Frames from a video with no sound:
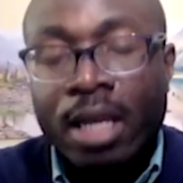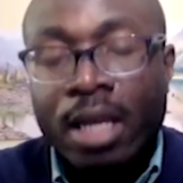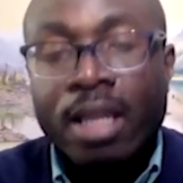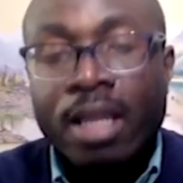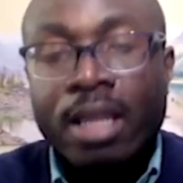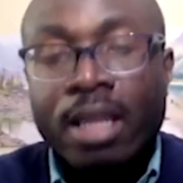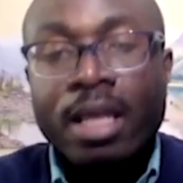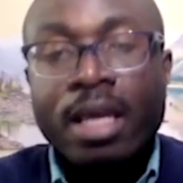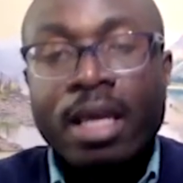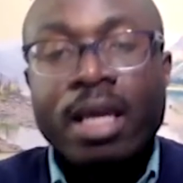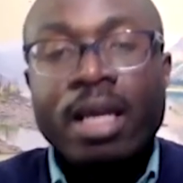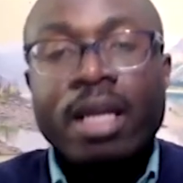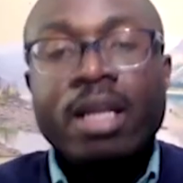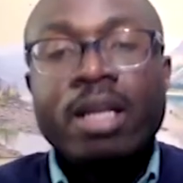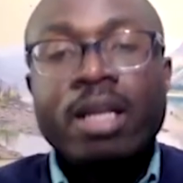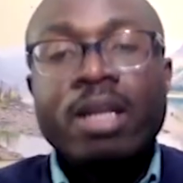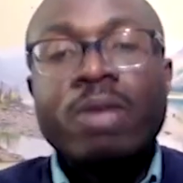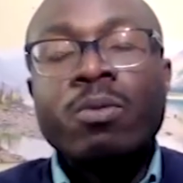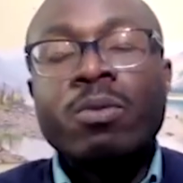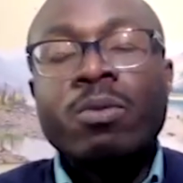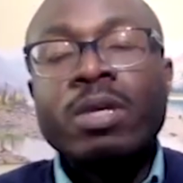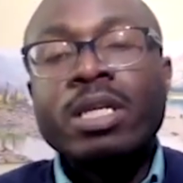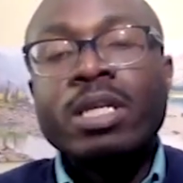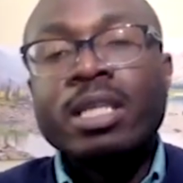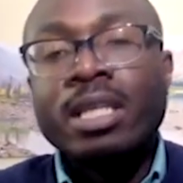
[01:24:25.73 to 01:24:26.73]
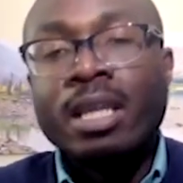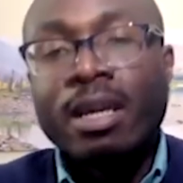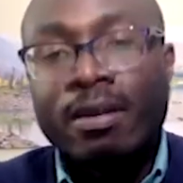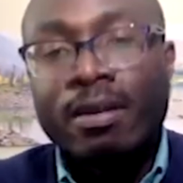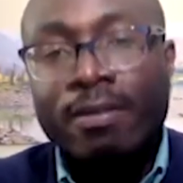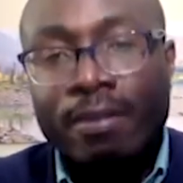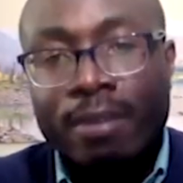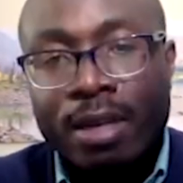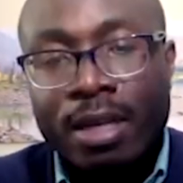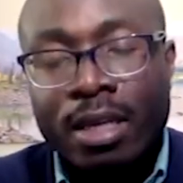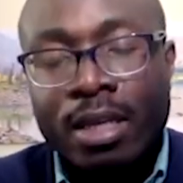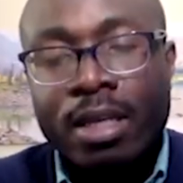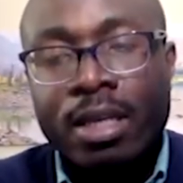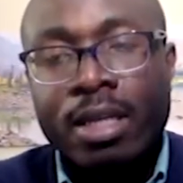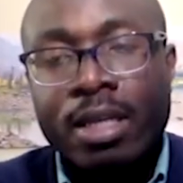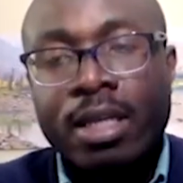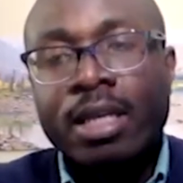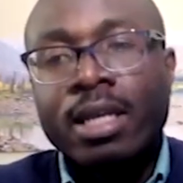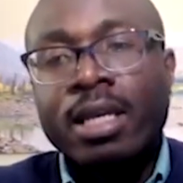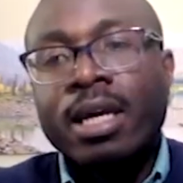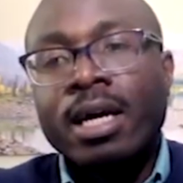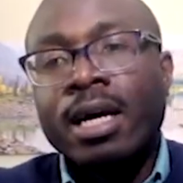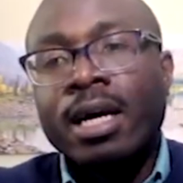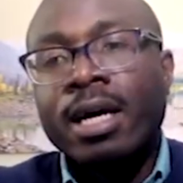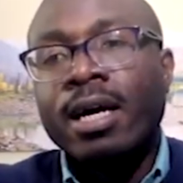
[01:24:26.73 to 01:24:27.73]
then we definitely
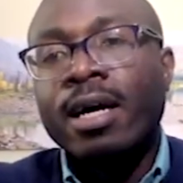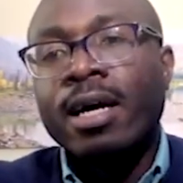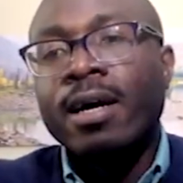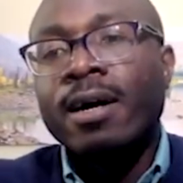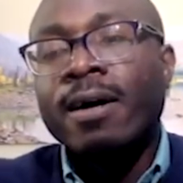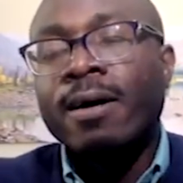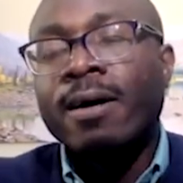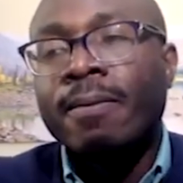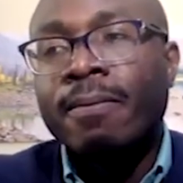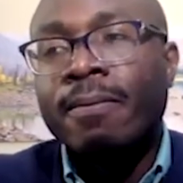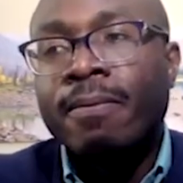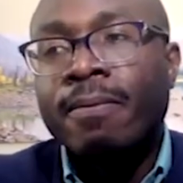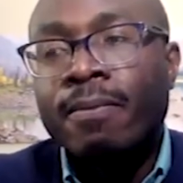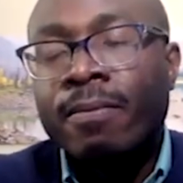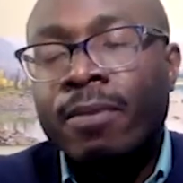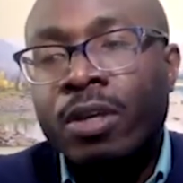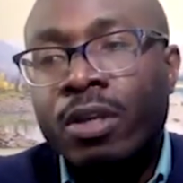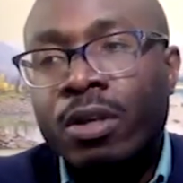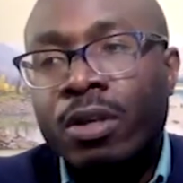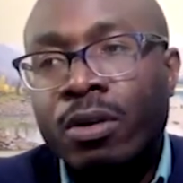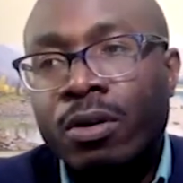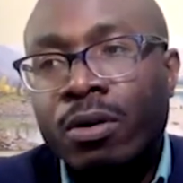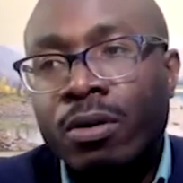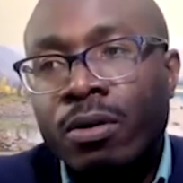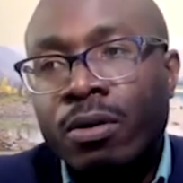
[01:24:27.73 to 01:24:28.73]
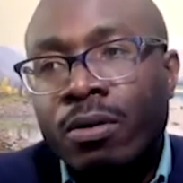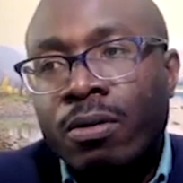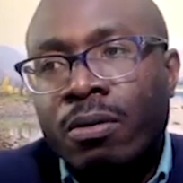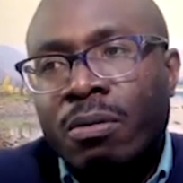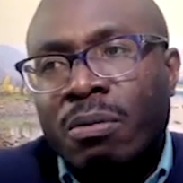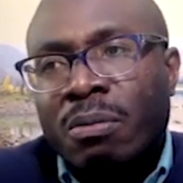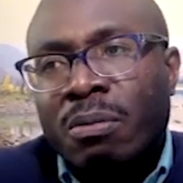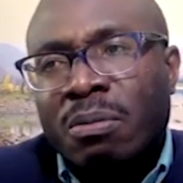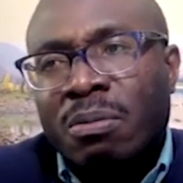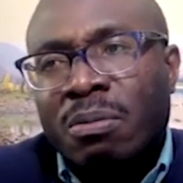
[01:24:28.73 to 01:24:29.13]
um, you know